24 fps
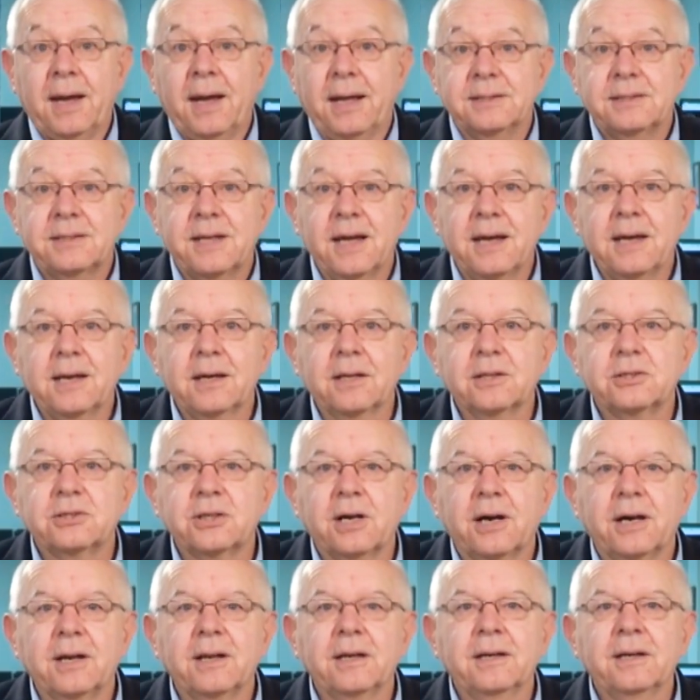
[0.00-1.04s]
And staying in
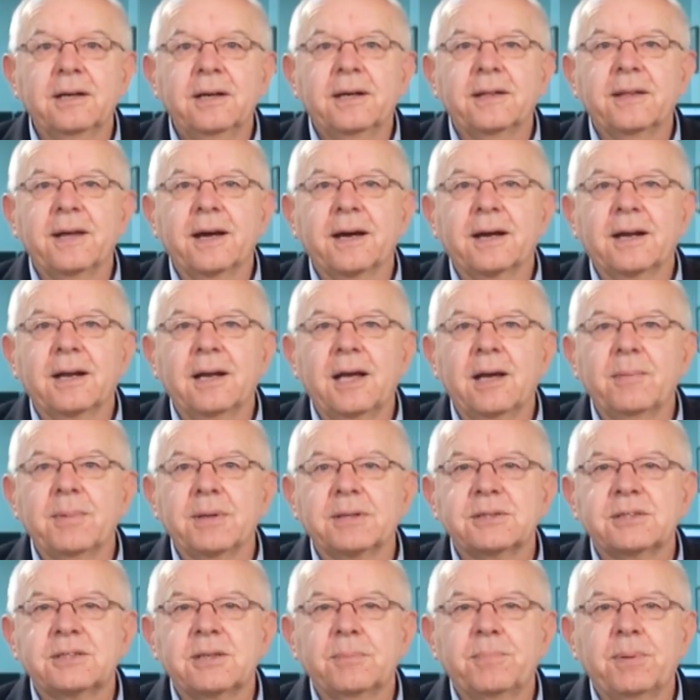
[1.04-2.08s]
China, they are
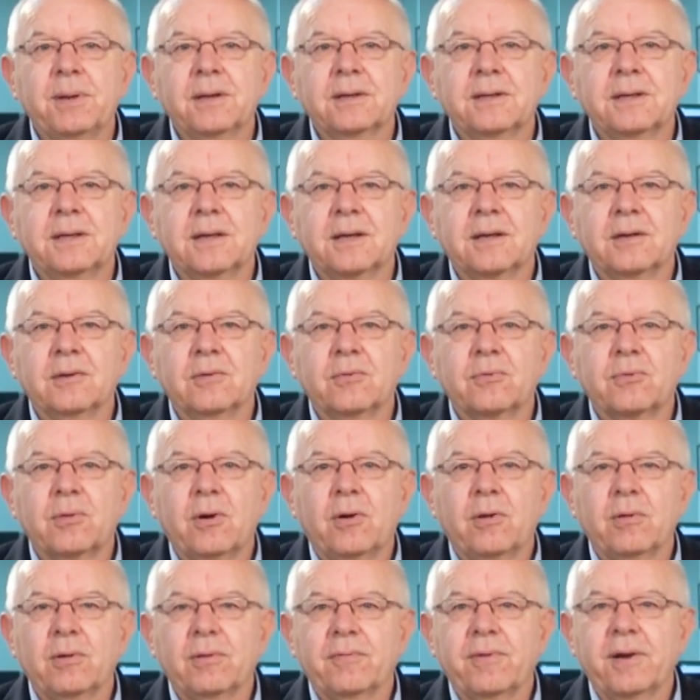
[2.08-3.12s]
claiming stability and
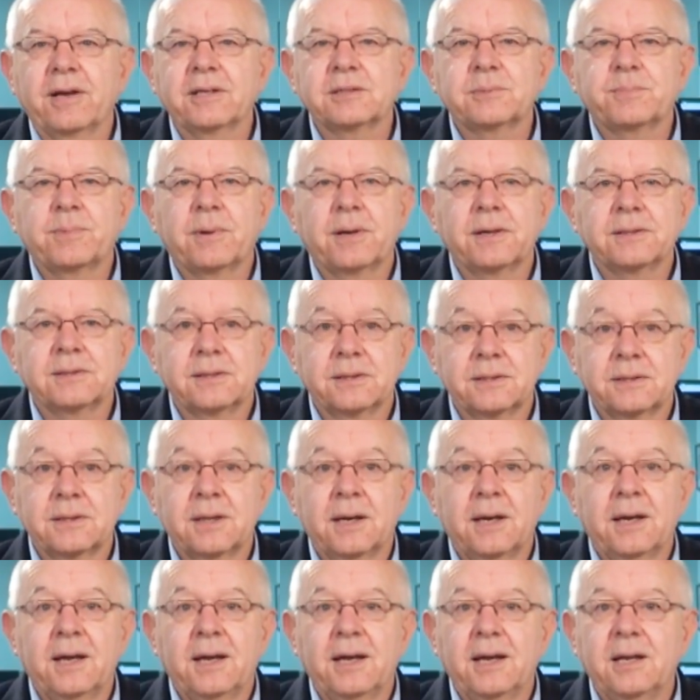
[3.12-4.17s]
control of house prices,
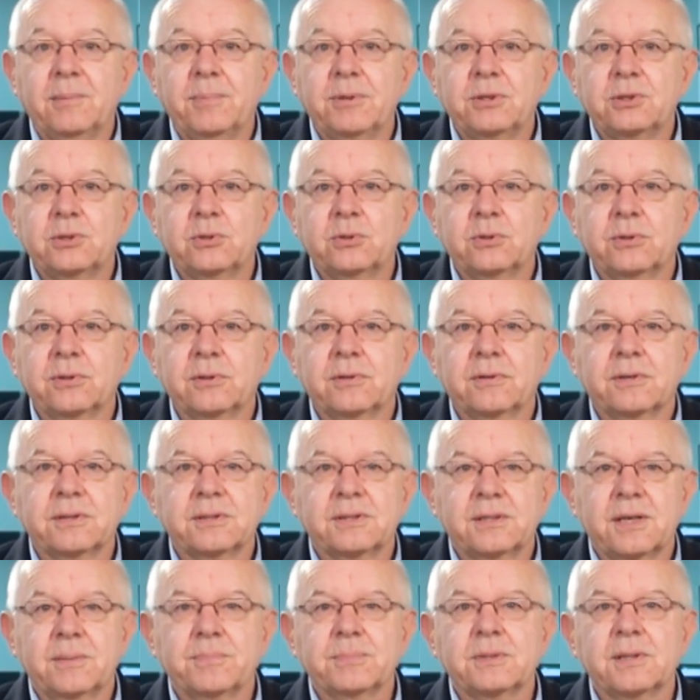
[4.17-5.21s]
and to be sure there are
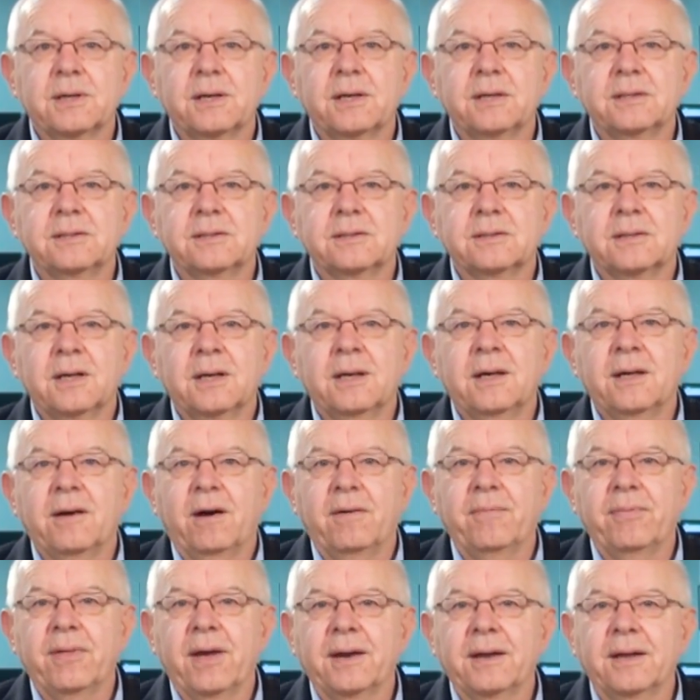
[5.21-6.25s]
some signs
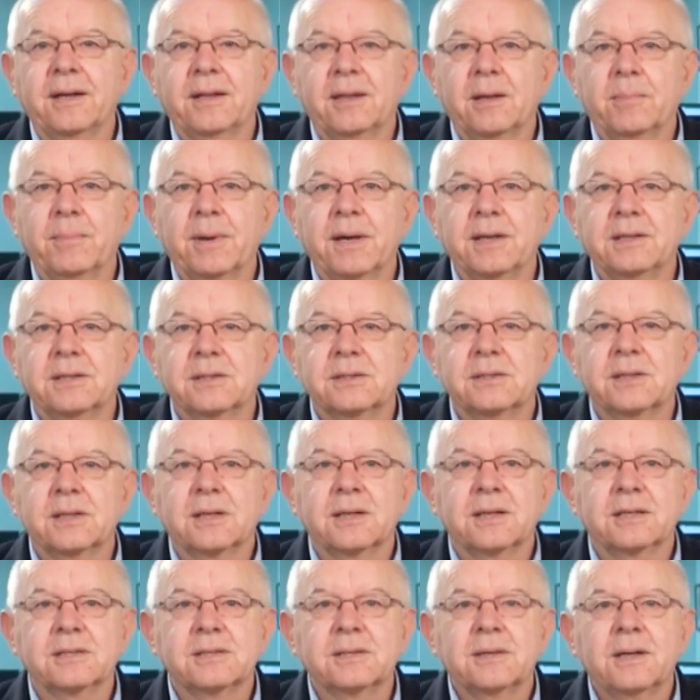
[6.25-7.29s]
of that in the major
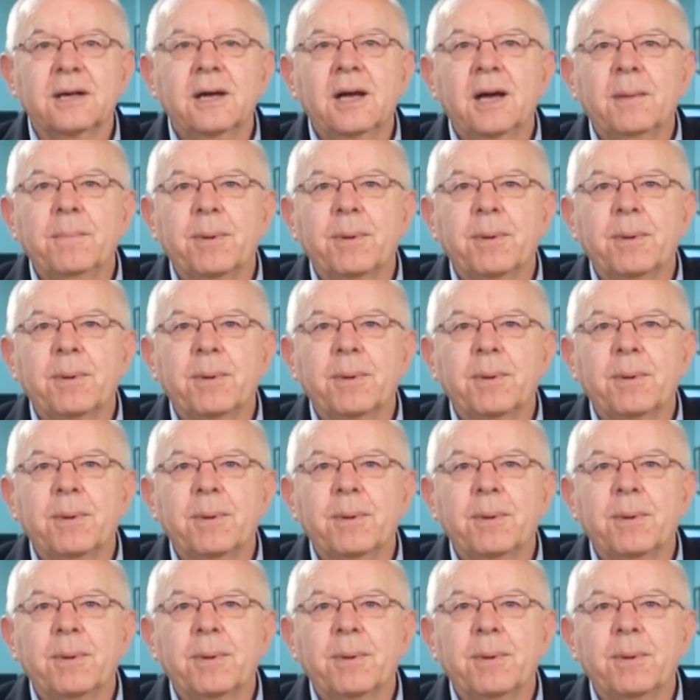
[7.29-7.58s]
cities.